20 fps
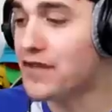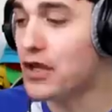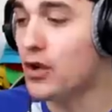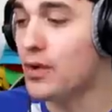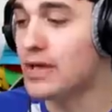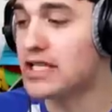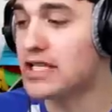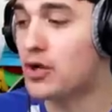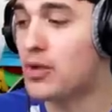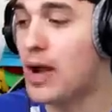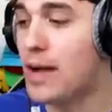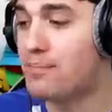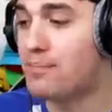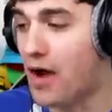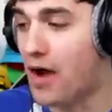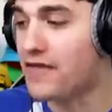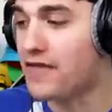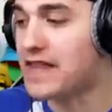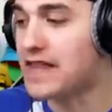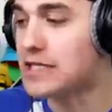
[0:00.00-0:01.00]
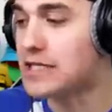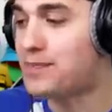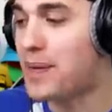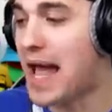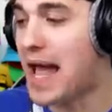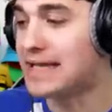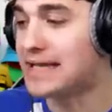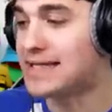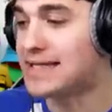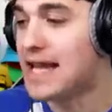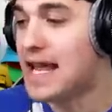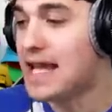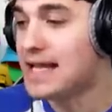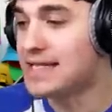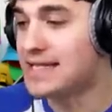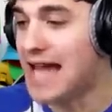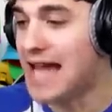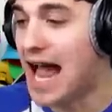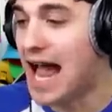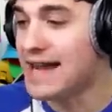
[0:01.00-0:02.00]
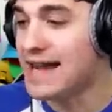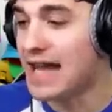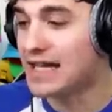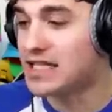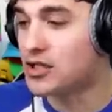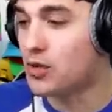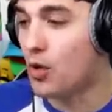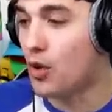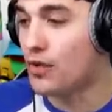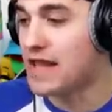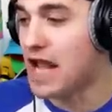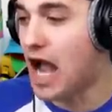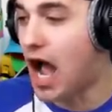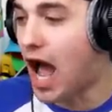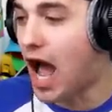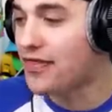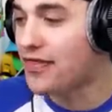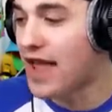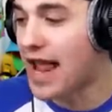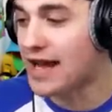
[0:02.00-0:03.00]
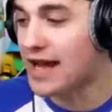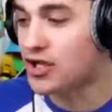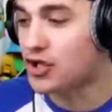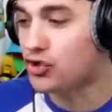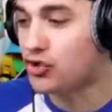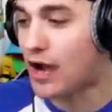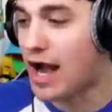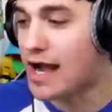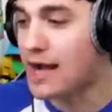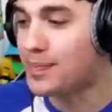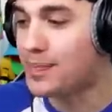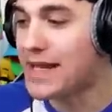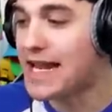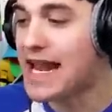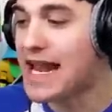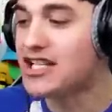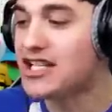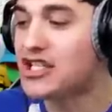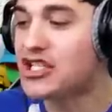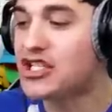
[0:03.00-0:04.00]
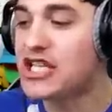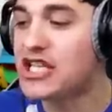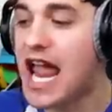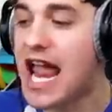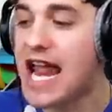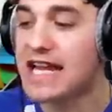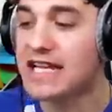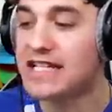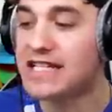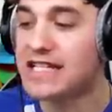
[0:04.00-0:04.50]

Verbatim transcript: to do is equip both of these pets, stand next to all the other incredibly insane